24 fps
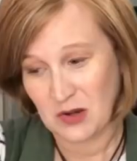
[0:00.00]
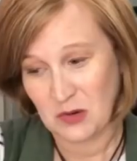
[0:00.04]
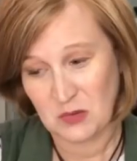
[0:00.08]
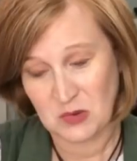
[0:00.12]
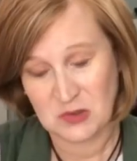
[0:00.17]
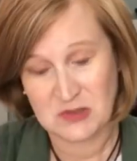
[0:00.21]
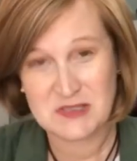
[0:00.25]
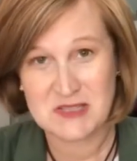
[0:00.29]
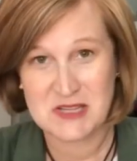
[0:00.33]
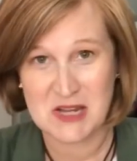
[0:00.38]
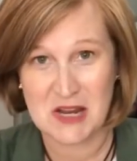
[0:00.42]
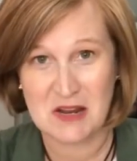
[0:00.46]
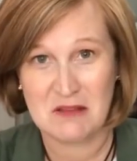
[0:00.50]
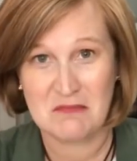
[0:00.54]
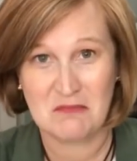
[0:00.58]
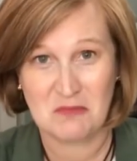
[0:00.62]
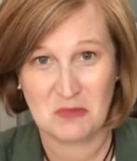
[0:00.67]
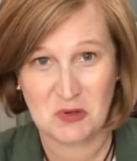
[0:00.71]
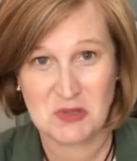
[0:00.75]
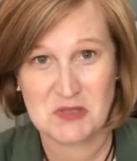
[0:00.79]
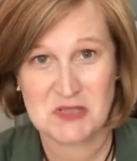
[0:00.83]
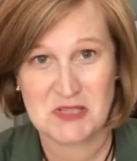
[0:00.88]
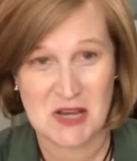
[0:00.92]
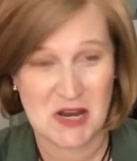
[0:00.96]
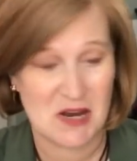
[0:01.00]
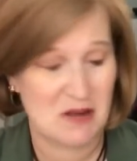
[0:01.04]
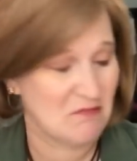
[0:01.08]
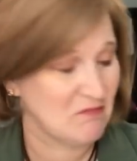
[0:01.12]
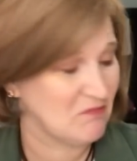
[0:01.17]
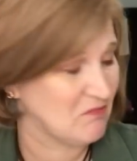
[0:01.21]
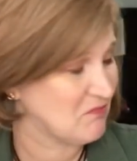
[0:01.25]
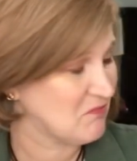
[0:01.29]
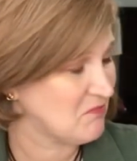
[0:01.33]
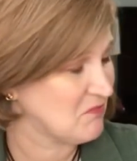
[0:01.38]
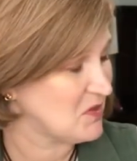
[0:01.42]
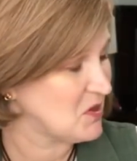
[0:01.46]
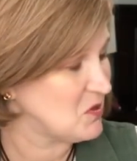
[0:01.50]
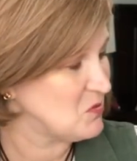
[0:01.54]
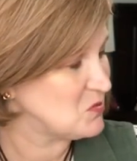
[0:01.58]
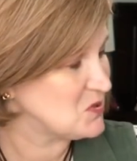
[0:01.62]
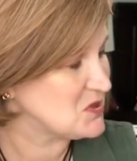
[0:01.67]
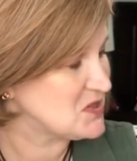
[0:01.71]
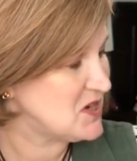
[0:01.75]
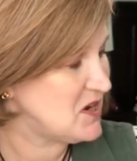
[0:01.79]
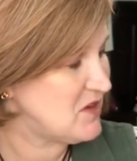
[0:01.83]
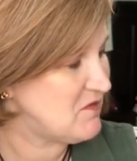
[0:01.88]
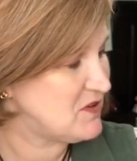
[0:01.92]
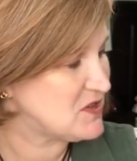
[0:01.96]
We'll see. We'll see.
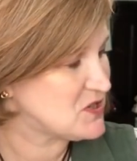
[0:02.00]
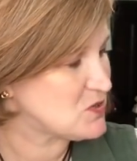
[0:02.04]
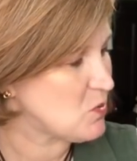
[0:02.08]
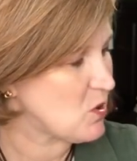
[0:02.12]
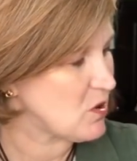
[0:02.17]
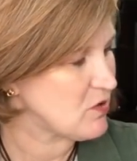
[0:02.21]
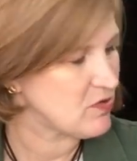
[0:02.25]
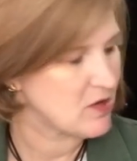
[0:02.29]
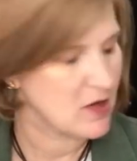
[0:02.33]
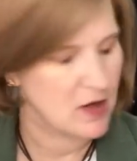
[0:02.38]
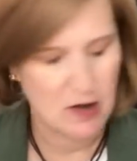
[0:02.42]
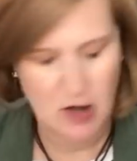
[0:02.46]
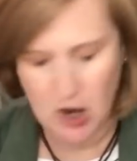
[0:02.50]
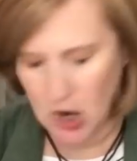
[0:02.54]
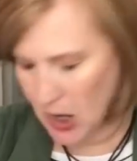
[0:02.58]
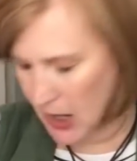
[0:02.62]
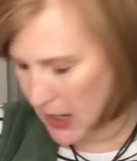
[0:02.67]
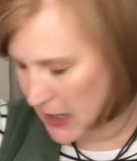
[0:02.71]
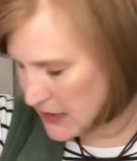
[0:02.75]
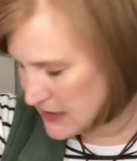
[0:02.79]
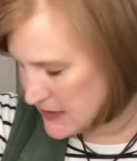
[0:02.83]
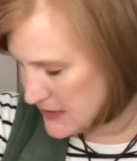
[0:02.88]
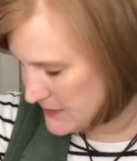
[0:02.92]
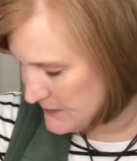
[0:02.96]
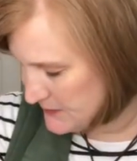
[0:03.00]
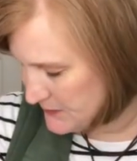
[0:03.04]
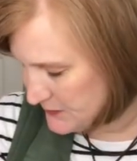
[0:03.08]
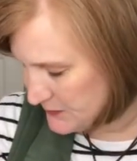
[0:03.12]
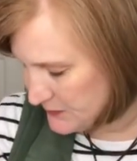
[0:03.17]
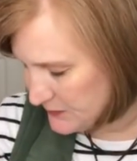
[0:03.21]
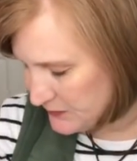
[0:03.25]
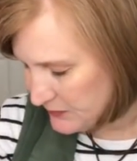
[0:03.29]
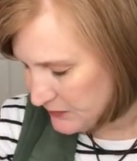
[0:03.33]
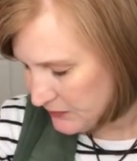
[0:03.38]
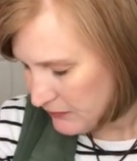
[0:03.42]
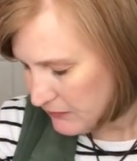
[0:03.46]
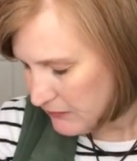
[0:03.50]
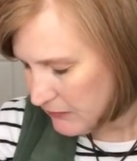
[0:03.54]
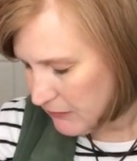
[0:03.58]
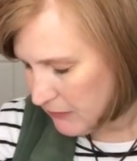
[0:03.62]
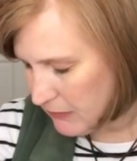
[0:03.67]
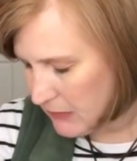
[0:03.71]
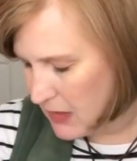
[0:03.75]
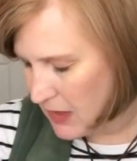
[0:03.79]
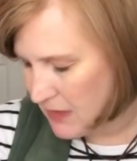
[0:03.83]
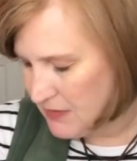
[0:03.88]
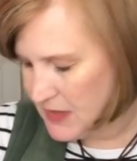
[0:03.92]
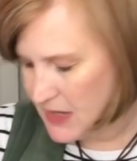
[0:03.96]
We'll see if it's worth it. All right.
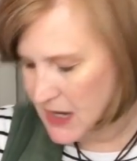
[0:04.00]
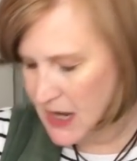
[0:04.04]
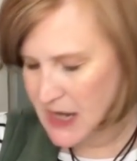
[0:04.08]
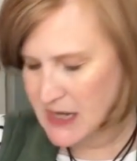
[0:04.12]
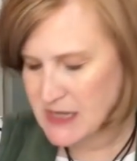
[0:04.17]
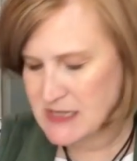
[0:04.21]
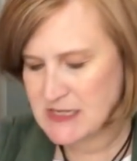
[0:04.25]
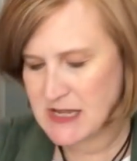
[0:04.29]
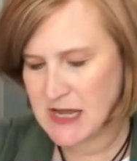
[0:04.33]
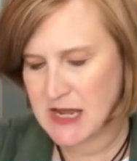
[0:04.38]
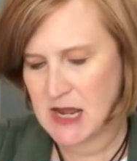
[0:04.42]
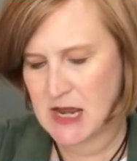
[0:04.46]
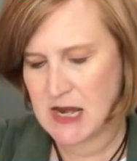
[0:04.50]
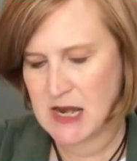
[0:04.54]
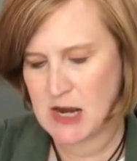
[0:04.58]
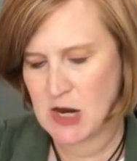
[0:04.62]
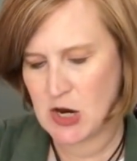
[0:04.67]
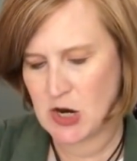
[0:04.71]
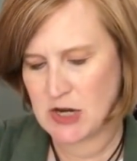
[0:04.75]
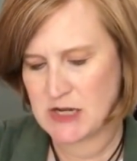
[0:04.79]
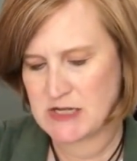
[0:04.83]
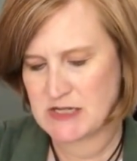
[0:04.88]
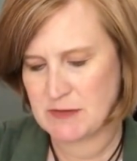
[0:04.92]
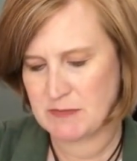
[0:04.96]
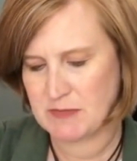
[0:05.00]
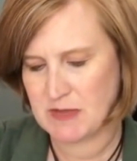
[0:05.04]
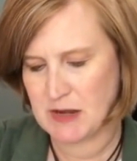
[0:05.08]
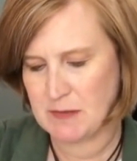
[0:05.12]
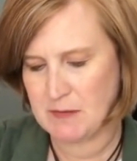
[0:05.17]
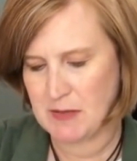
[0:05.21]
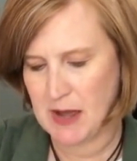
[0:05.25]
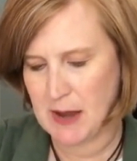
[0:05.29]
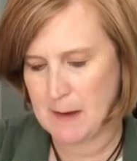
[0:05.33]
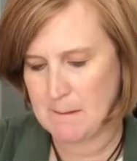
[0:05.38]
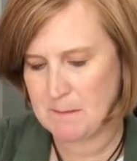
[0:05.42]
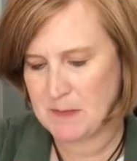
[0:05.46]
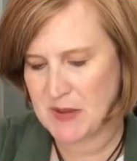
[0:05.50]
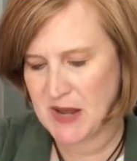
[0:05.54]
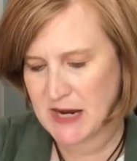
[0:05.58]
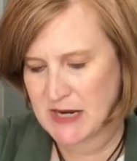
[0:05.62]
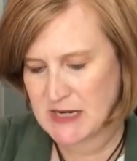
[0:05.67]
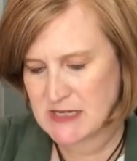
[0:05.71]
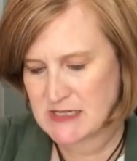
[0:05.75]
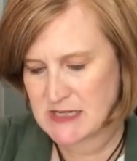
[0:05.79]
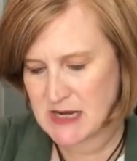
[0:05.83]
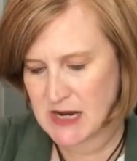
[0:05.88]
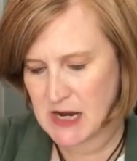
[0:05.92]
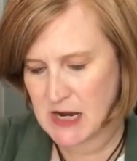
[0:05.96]
The next thing in here is something by
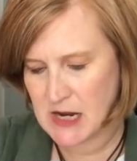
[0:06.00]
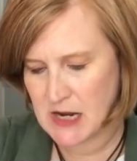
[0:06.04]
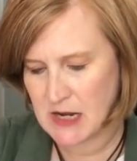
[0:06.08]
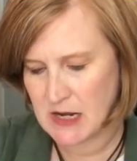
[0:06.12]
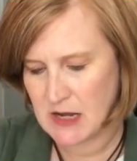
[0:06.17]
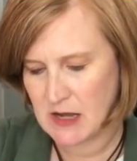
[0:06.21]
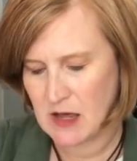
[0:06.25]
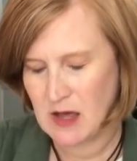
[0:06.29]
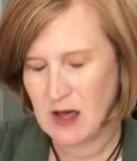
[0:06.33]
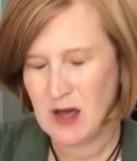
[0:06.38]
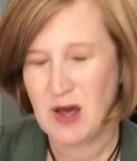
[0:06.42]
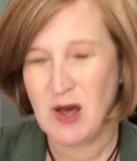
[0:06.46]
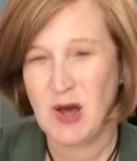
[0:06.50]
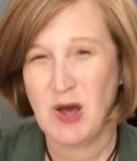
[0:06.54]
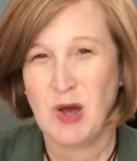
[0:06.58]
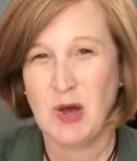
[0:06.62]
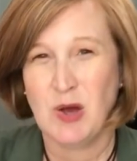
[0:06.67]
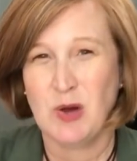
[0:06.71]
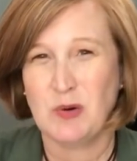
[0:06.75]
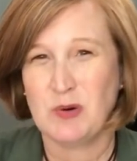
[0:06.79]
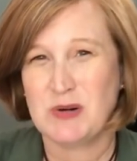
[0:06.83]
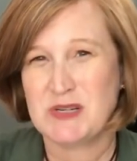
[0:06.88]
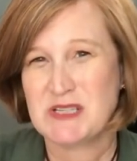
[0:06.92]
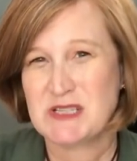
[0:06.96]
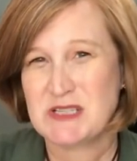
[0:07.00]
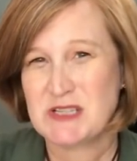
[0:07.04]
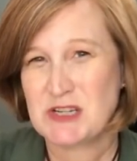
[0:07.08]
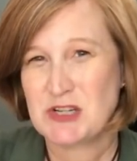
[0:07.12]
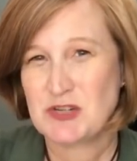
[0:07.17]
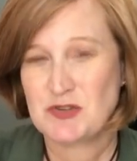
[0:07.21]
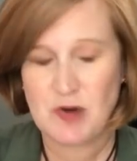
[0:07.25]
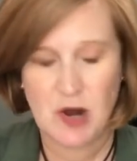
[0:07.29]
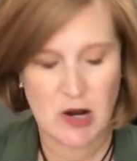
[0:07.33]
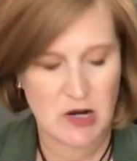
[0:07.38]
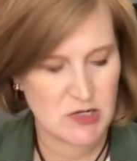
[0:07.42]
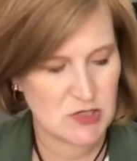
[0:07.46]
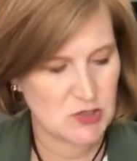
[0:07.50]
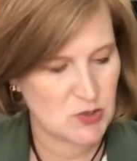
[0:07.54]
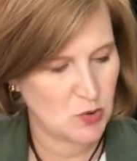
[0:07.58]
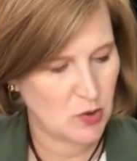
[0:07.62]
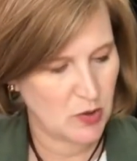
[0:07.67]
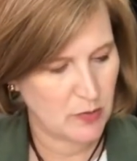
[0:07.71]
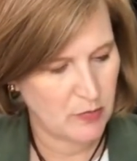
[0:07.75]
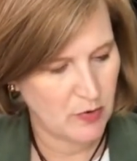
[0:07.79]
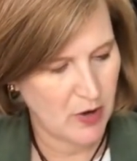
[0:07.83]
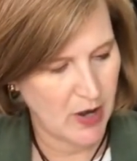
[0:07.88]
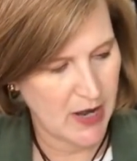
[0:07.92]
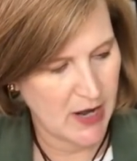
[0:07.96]
Pixi, which is a
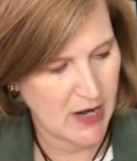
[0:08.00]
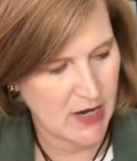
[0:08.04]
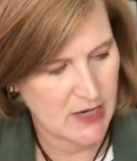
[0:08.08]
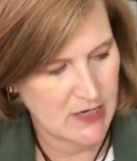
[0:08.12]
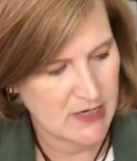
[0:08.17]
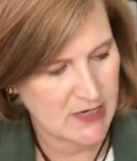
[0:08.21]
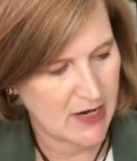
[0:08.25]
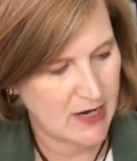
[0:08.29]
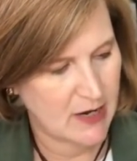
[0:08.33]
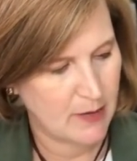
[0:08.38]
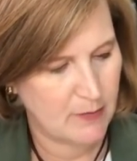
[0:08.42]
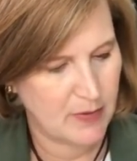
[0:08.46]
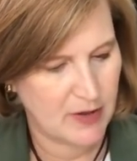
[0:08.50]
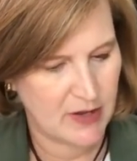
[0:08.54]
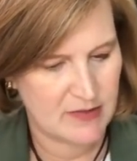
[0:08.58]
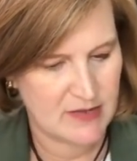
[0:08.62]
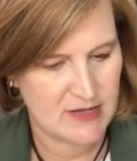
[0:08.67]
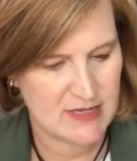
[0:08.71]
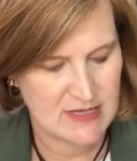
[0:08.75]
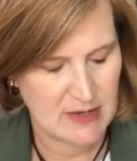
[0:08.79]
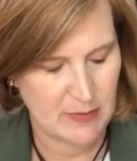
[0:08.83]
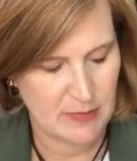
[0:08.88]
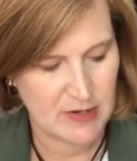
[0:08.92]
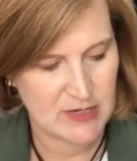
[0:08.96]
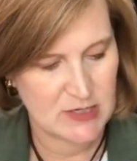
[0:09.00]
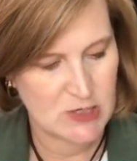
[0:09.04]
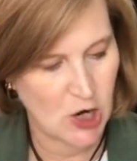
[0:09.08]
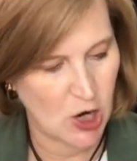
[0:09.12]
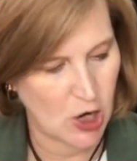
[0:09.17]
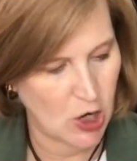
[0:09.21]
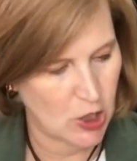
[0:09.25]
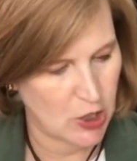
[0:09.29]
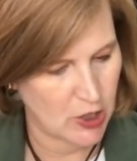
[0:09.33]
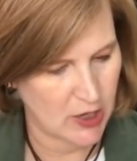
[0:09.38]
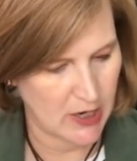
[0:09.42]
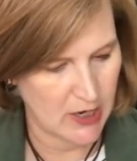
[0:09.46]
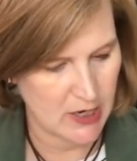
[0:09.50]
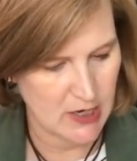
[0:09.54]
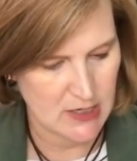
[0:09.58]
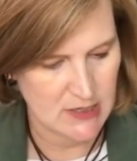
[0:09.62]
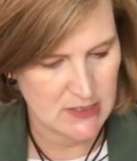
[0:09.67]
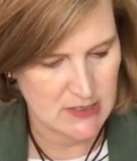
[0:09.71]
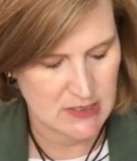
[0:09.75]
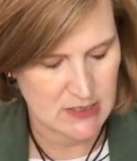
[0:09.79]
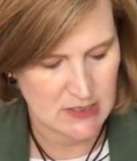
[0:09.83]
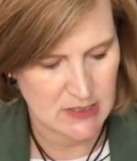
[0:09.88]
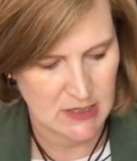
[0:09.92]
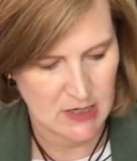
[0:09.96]
drugstore brand. I can pick this up at
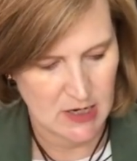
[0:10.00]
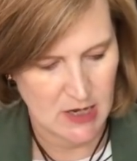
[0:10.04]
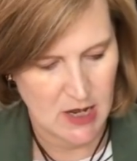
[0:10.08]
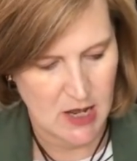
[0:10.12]
Target.